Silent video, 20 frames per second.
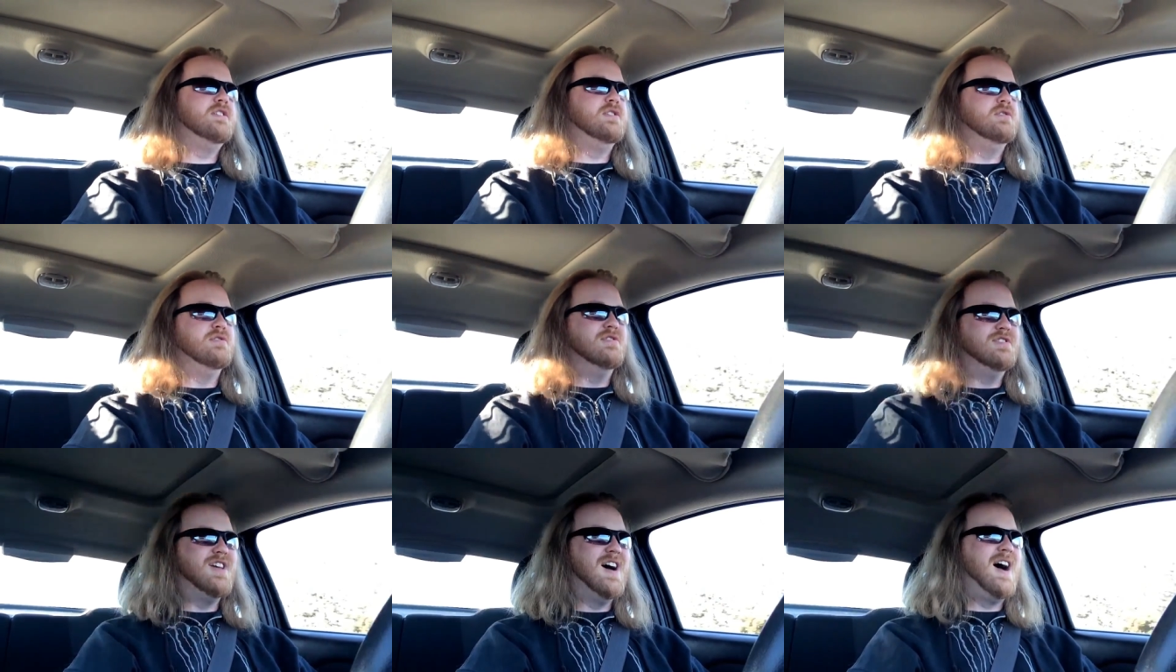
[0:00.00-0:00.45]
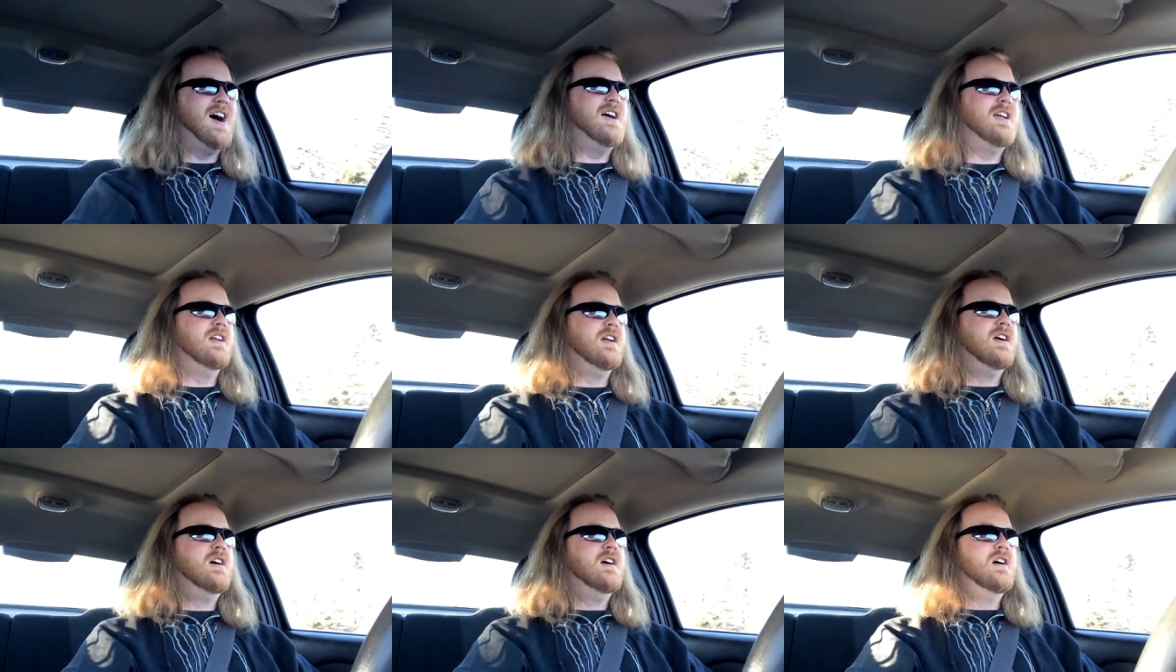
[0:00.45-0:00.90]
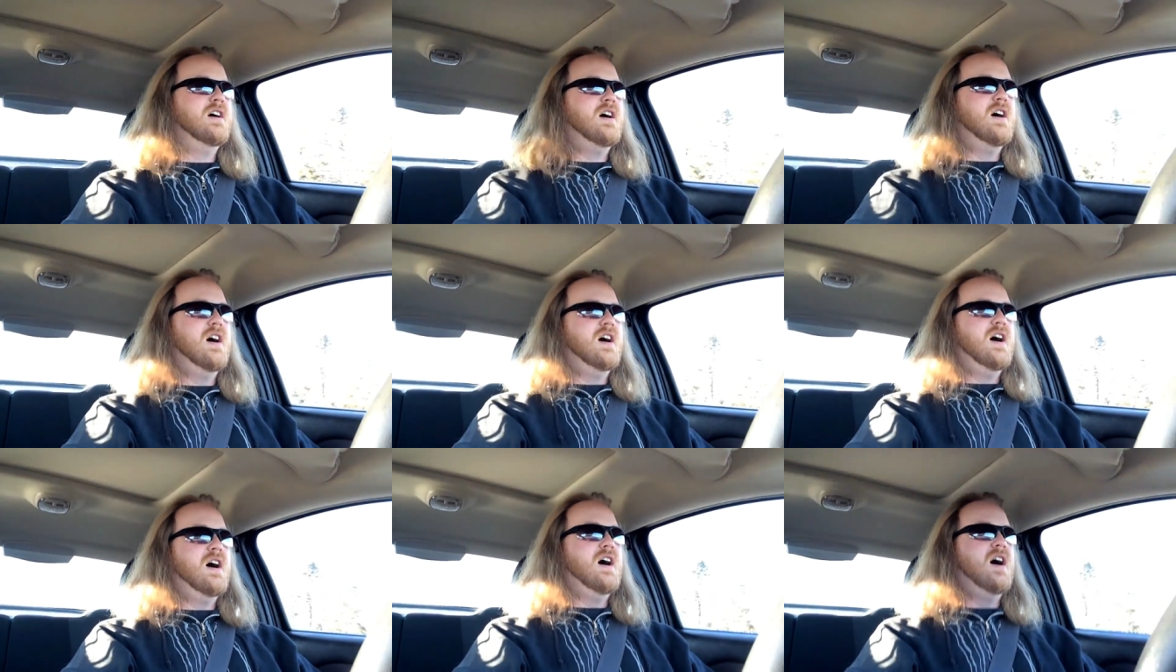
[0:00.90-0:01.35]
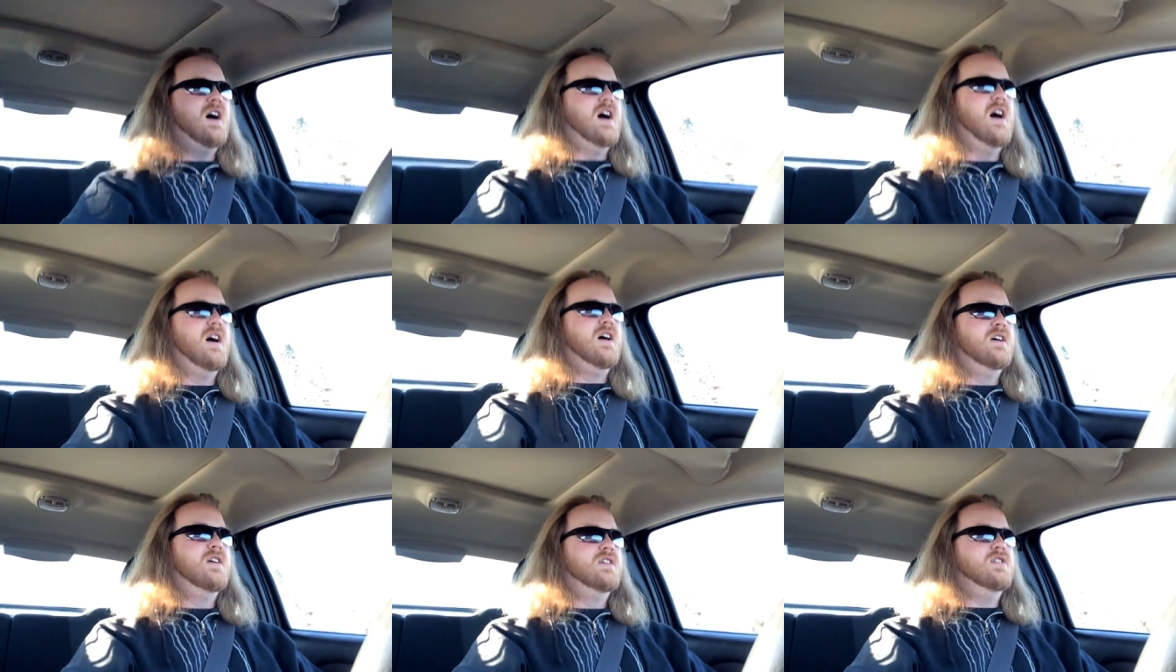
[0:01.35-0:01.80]
do not
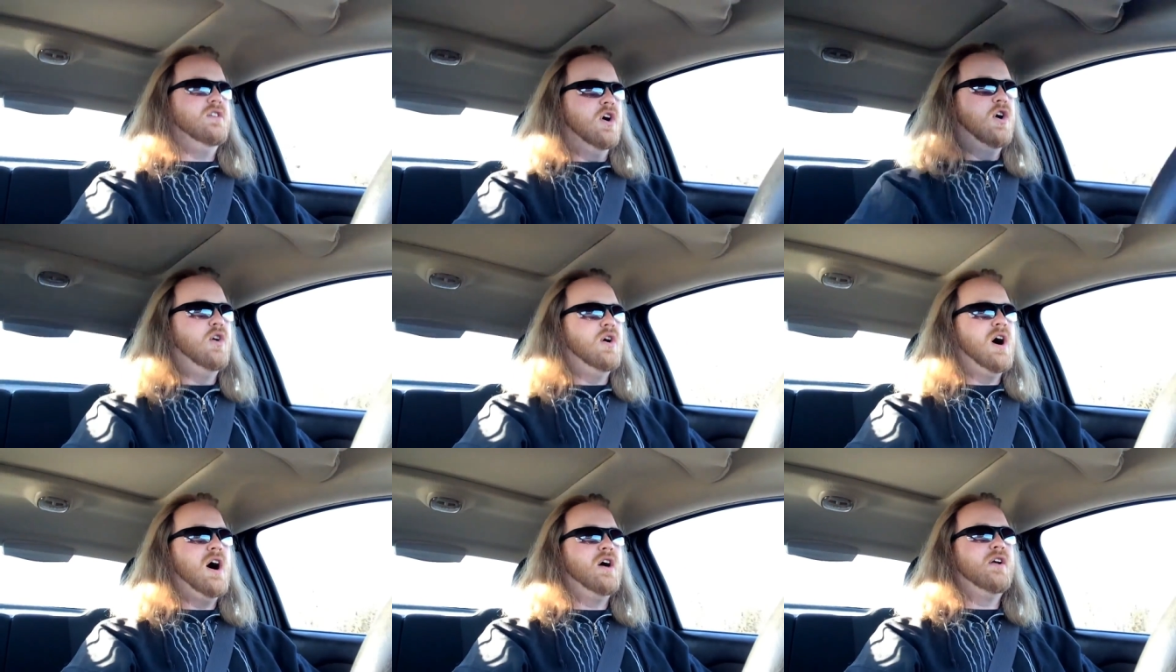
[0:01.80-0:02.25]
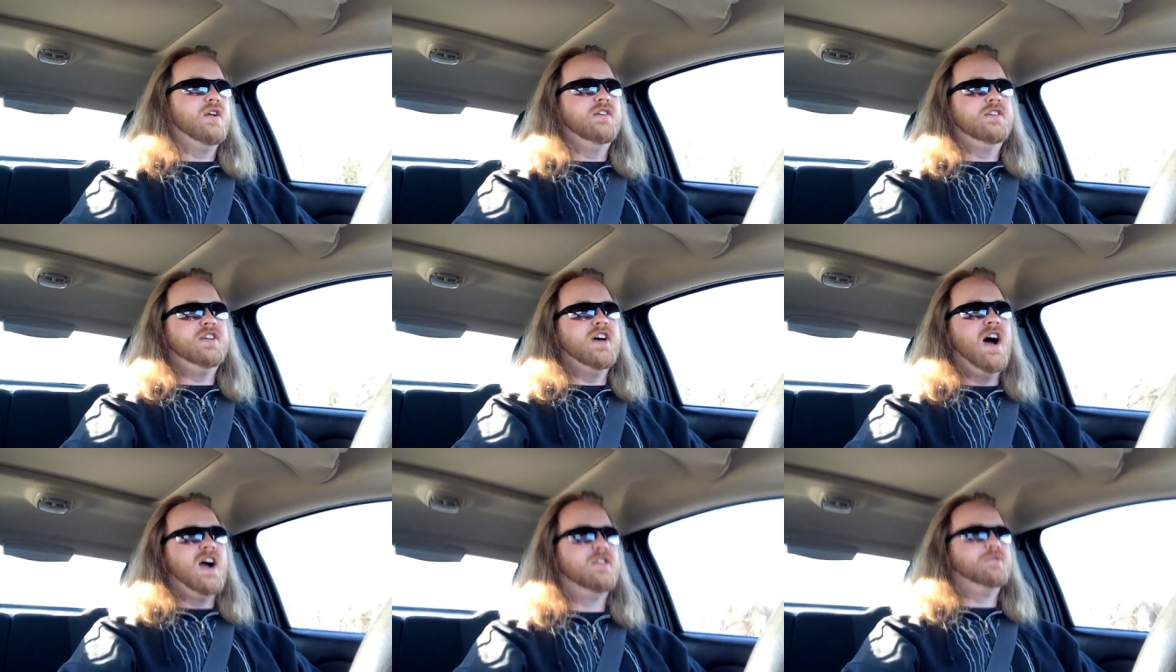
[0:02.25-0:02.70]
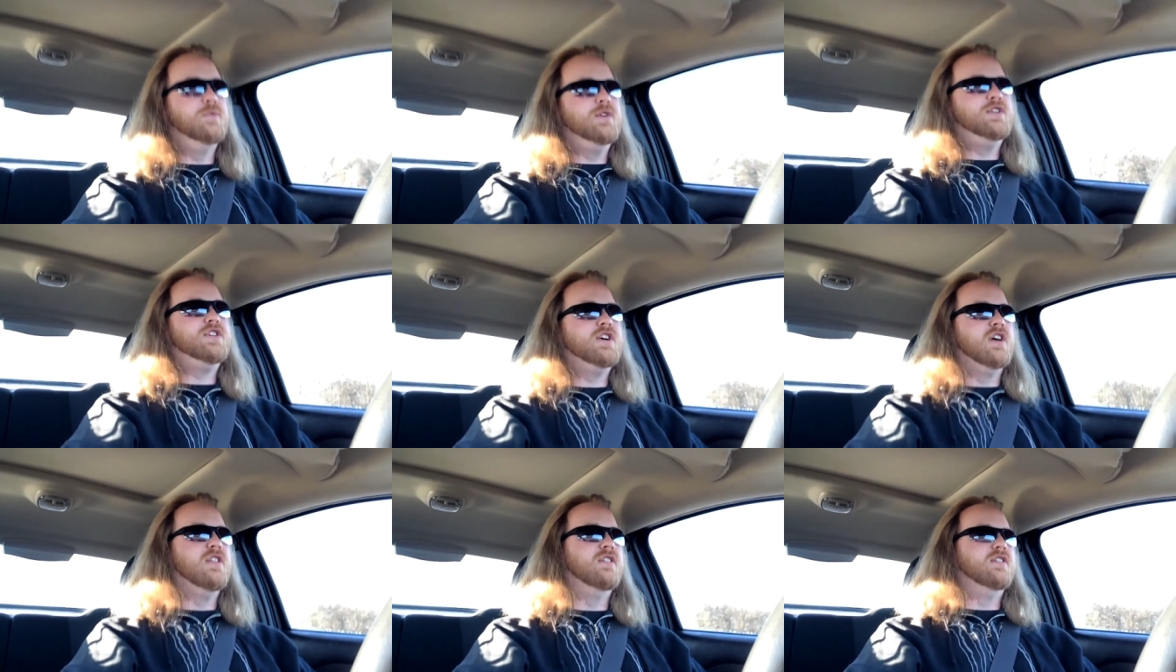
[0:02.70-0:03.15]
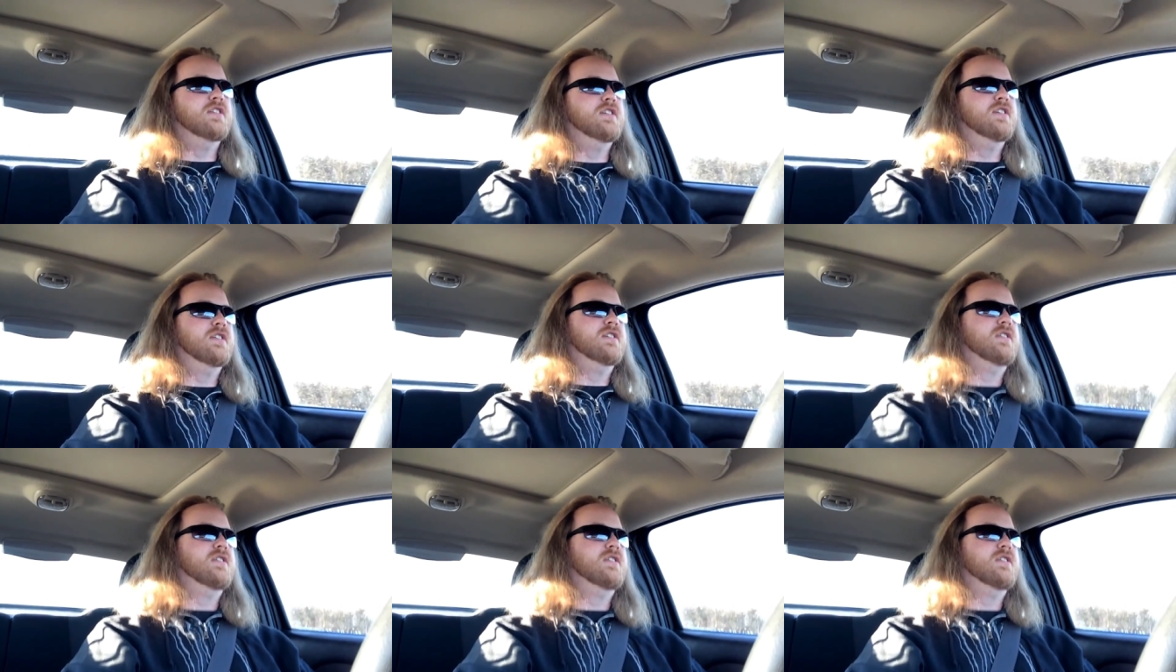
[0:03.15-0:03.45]
know how to talk to each other.